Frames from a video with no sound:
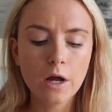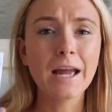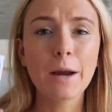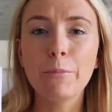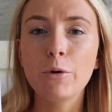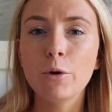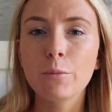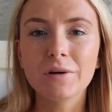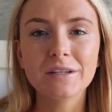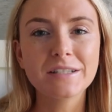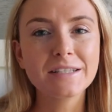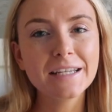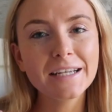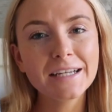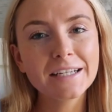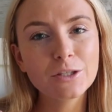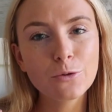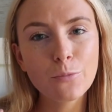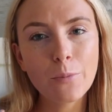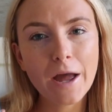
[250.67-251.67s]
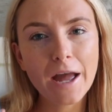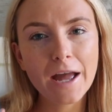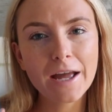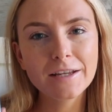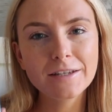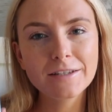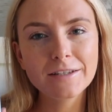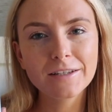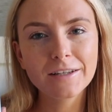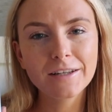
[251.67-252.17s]
Yeah, I put my sink to
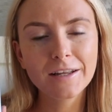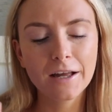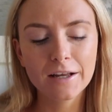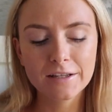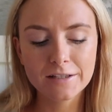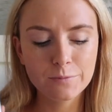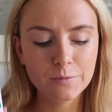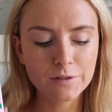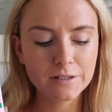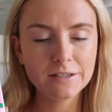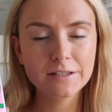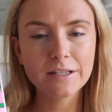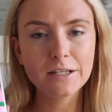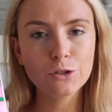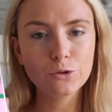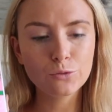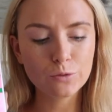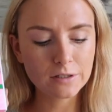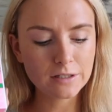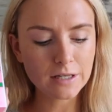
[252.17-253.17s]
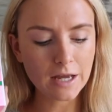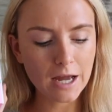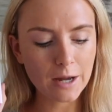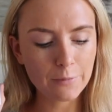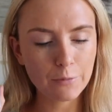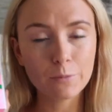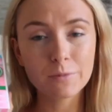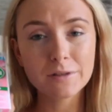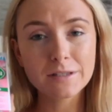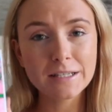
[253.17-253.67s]
bed, as Mrs. Hinch would say,
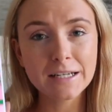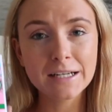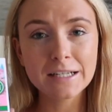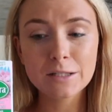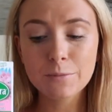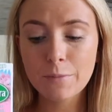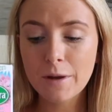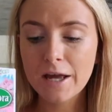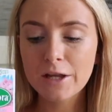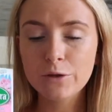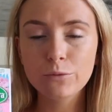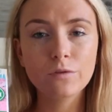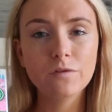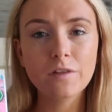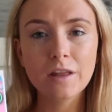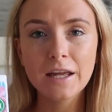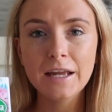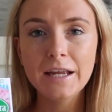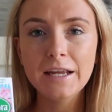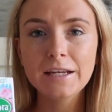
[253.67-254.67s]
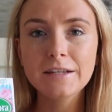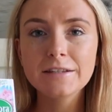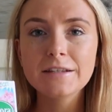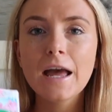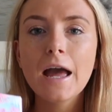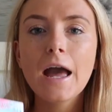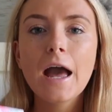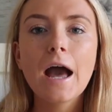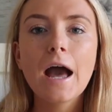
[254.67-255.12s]
I put my sink to bed with these,